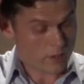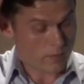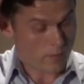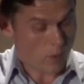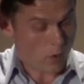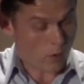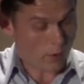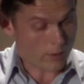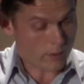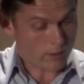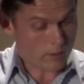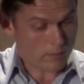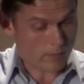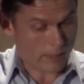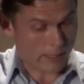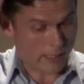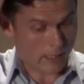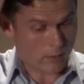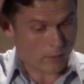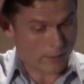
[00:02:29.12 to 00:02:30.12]
is important,
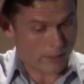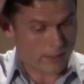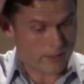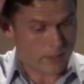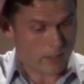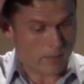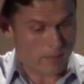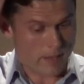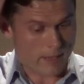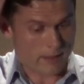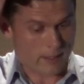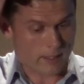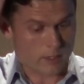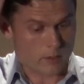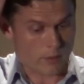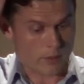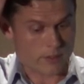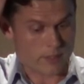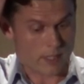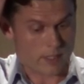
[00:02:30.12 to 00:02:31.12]
but equally is the method
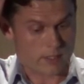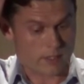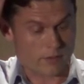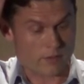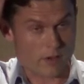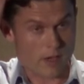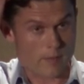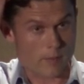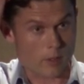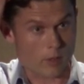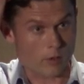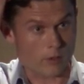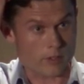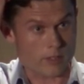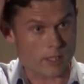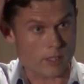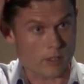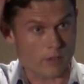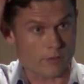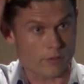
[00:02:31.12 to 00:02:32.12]
to assess the fiber
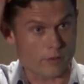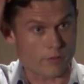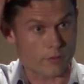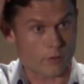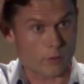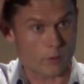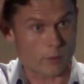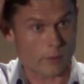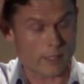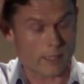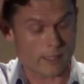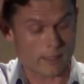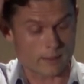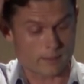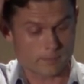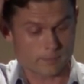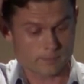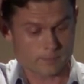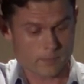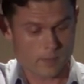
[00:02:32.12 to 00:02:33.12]
content of the food we eat.
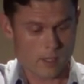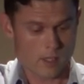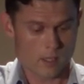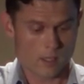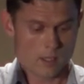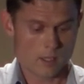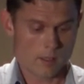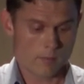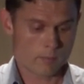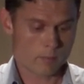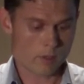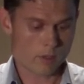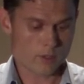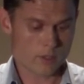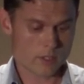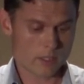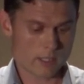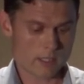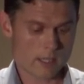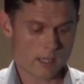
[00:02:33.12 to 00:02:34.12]

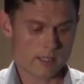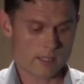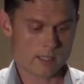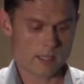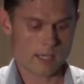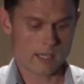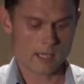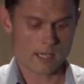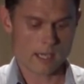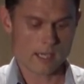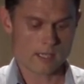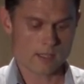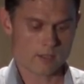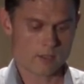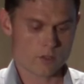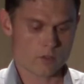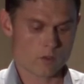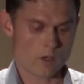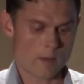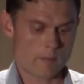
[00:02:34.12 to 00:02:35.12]
Prosky in 1988
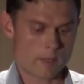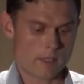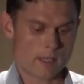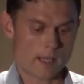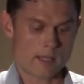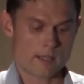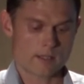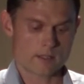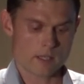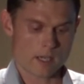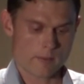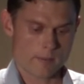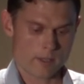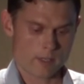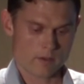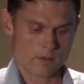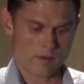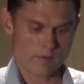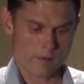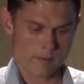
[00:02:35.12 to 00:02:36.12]
described an
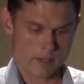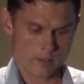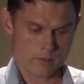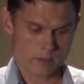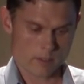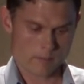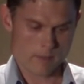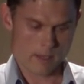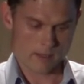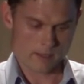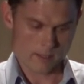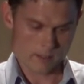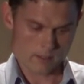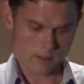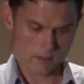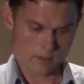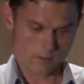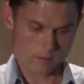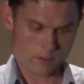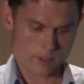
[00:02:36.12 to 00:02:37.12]
enzymic gravimetric method,
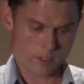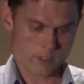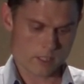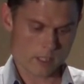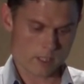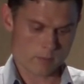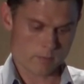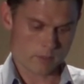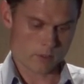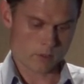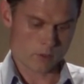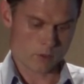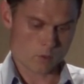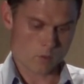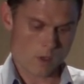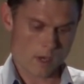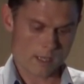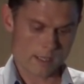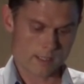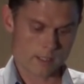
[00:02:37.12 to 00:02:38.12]
which has since been used
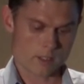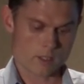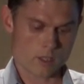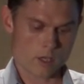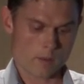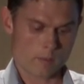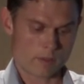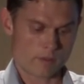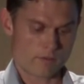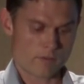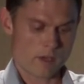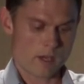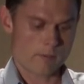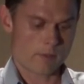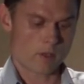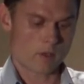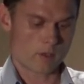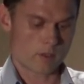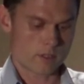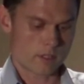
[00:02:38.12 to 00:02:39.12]
widely to determine
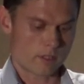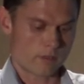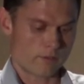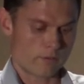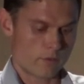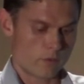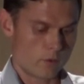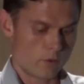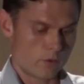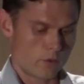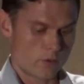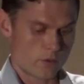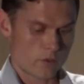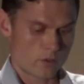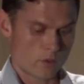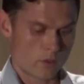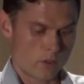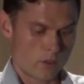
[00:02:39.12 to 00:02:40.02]
fiber content of foods.